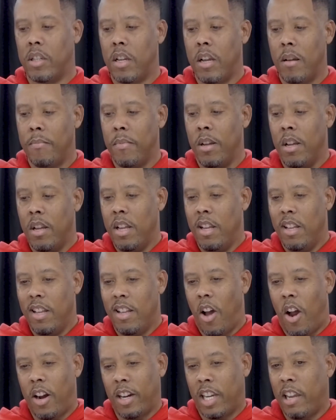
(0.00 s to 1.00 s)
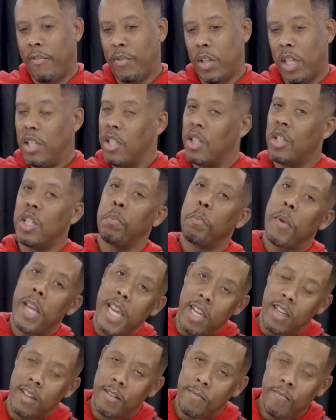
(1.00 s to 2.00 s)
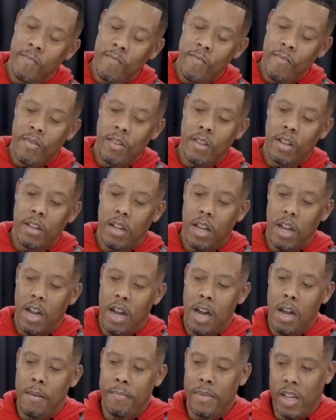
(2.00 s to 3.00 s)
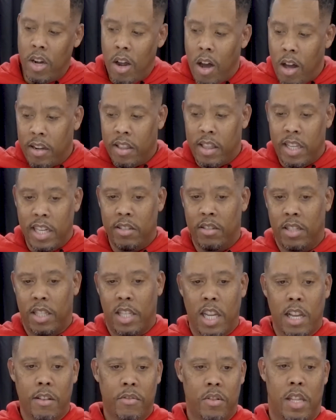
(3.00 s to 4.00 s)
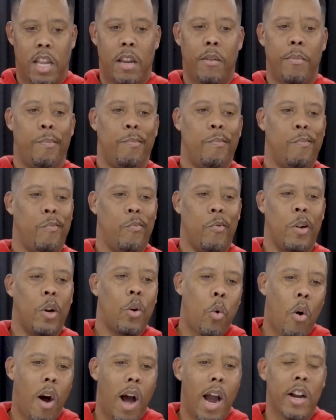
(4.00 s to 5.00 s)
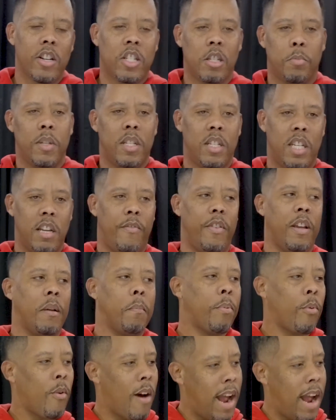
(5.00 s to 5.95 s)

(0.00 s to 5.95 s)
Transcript: Some are gifted to speak. And all of these gifts, they require specific